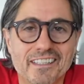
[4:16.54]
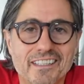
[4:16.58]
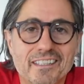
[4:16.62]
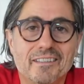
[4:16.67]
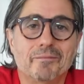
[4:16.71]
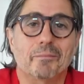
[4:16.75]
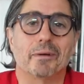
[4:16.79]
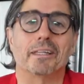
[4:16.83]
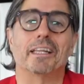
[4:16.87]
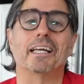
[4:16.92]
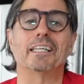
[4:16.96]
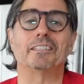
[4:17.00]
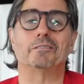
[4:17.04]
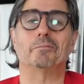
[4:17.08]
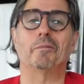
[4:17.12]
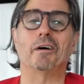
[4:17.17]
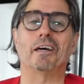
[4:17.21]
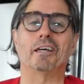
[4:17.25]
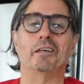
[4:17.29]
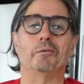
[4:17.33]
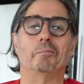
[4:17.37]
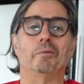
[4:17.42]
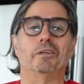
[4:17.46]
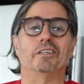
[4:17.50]
But that's my
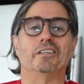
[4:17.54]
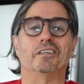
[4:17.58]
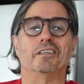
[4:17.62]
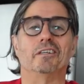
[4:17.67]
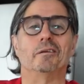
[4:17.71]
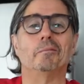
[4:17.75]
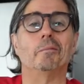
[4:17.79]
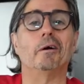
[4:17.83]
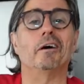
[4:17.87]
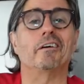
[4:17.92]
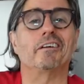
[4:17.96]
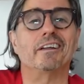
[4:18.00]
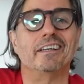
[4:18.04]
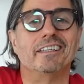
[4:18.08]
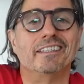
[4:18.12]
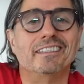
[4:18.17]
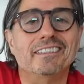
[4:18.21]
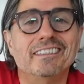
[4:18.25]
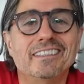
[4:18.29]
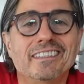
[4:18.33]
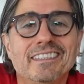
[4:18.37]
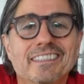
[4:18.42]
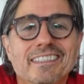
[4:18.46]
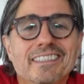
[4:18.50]
opinion about it.
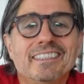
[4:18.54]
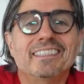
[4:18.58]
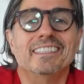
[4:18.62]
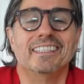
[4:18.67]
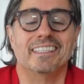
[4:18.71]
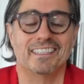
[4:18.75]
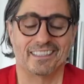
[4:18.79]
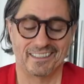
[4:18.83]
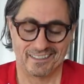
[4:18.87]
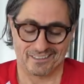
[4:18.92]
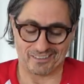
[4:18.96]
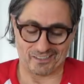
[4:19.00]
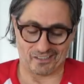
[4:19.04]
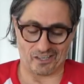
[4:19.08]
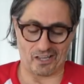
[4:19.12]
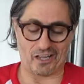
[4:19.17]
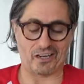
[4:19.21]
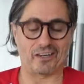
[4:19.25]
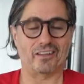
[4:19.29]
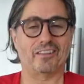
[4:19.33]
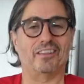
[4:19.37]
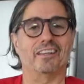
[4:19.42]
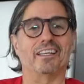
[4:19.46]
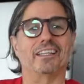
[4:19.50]
There's a lot
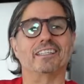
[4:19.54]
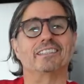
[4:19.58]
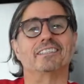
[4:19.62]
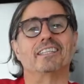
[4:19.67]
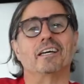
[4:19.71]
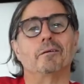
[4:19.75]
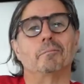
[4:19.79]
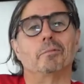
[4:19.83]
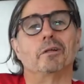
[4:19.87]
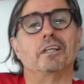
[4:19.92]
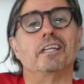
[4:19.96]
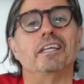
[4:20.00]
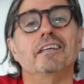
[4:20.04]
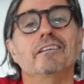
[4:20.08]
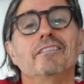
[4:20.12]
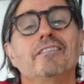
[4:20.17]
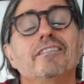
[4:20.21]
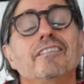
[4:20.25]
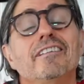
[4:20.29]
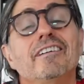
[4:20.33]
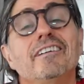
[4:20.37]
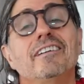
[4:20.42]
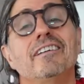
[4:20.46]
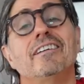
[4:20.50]
of things. The dough is in the
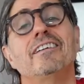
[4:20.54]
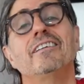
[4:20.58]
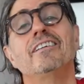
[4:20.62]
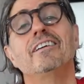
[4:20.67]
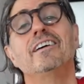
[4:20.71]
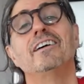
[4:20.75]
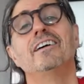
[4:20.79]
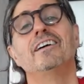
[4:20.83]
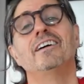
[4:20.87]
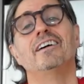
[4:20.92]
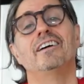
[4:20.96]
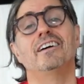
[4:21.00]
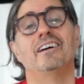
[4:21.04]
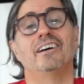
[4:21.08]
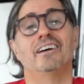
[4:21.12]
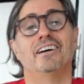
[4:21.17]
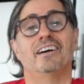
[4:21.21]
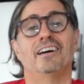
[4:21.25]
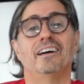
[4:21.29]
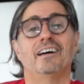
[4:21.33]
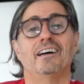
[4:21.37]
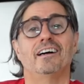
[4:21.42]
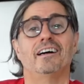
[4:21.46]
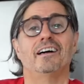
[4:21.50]
dry side
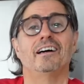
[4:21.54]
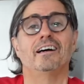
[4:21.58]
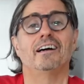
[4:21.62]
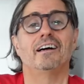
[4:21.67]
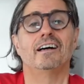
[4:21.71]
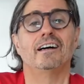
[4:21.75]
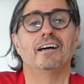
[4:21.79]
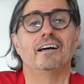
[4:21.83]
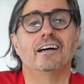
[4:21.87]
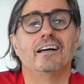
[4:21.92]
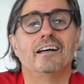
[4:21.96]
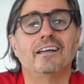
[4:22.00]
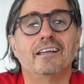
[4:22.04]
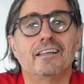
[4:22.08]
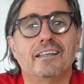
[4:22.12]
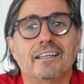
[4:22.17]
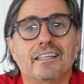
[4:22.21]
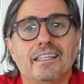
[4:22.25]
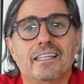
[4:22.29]
or what side?